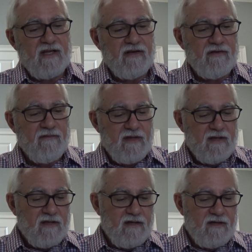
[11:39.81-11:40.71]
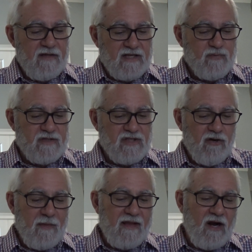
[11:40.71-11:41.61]
here, that's what he's
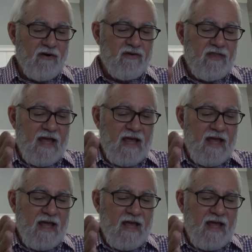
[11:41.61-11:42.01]
talking about.